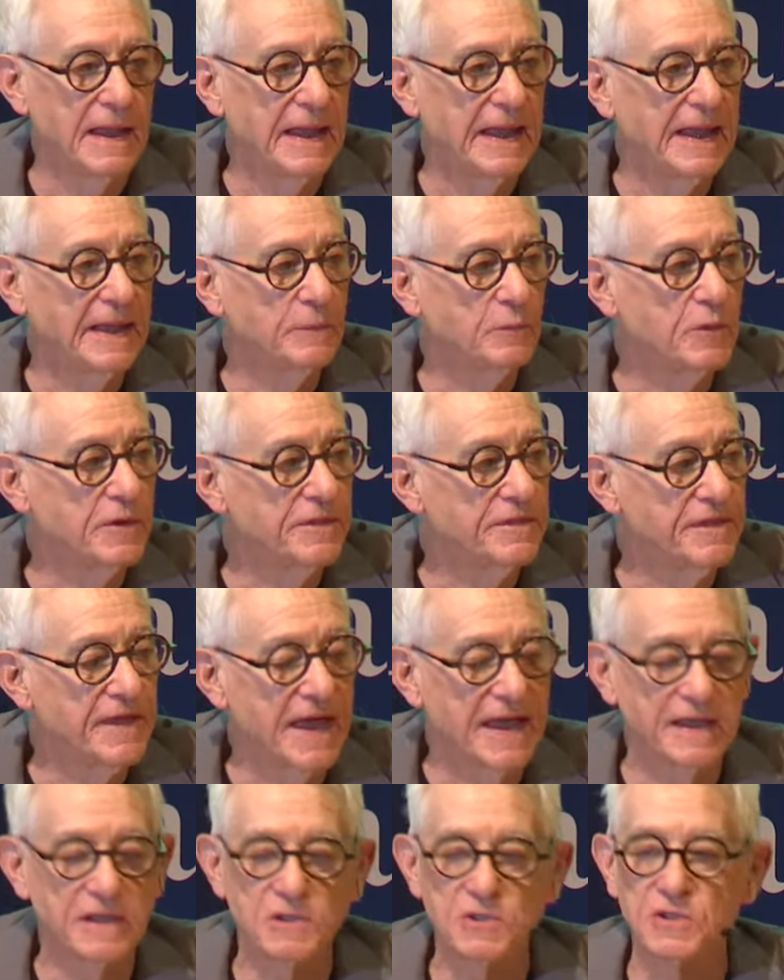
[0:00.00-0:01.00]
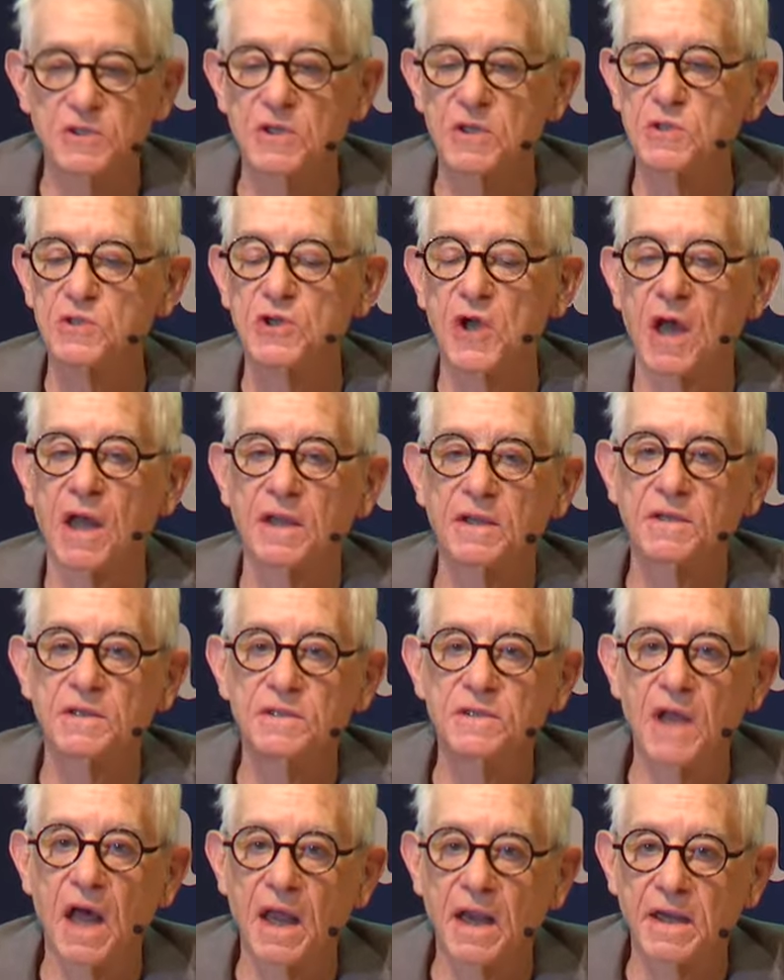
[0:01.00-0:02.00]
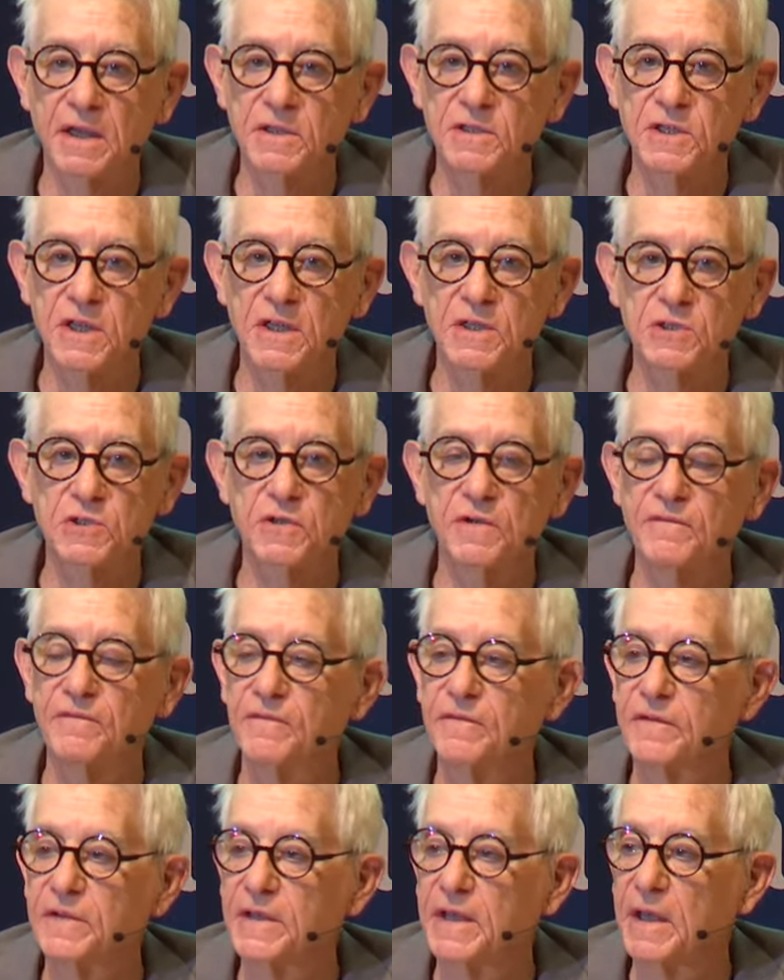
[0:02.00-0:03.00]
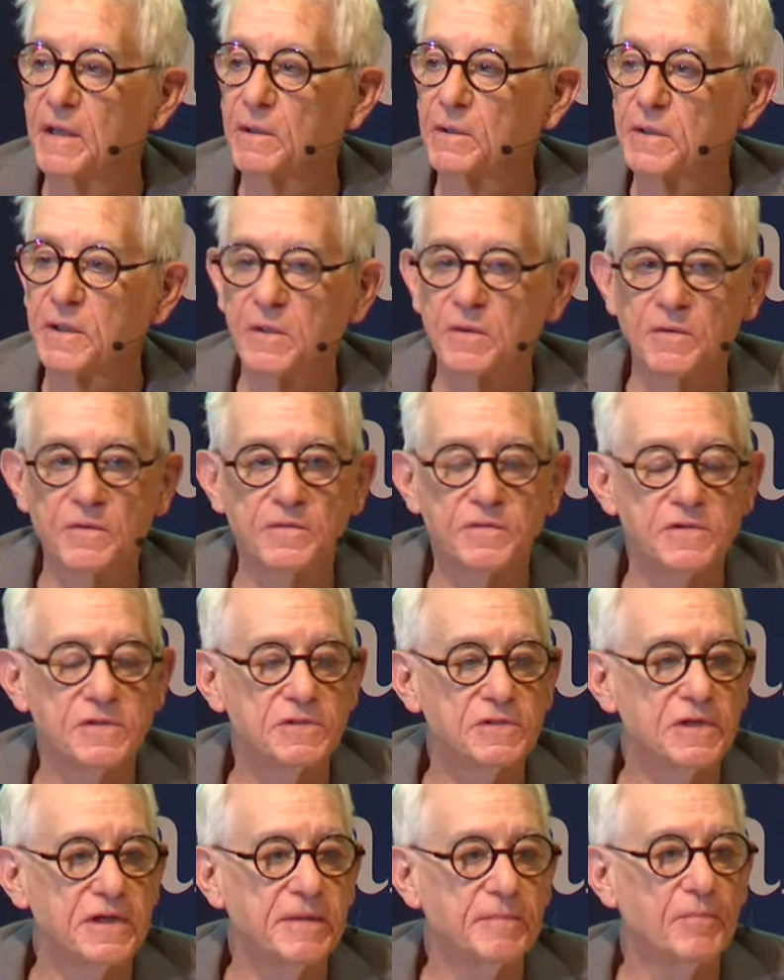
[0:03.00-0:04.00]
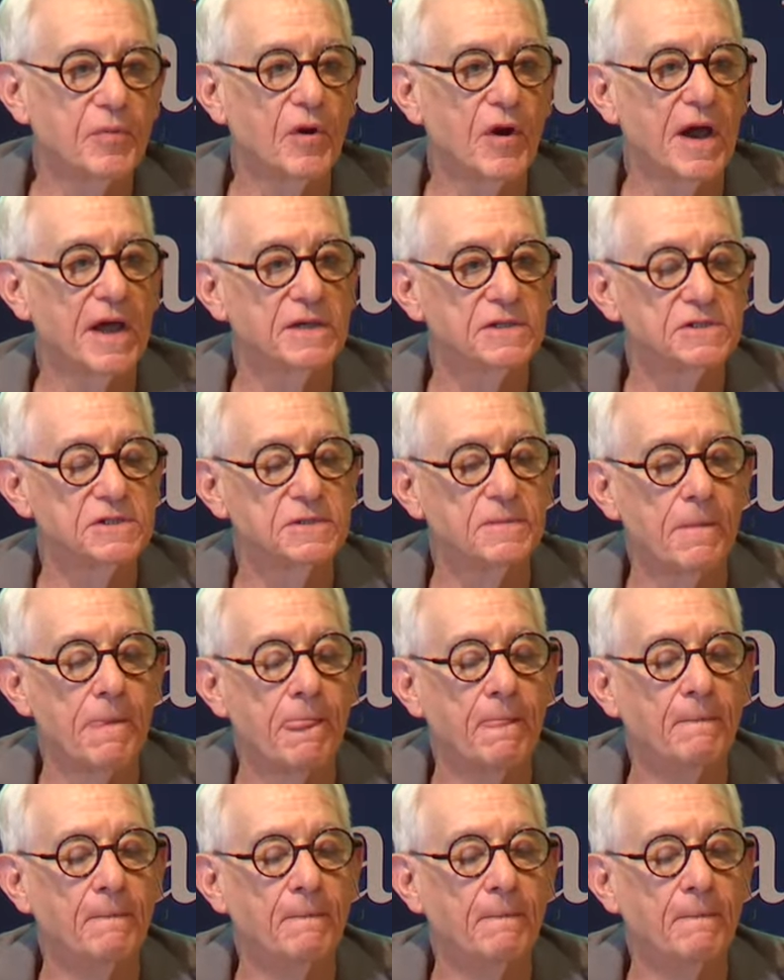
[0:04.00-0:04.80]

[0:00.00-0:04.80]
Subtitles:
and with thanks to John Donatich of Yale University Press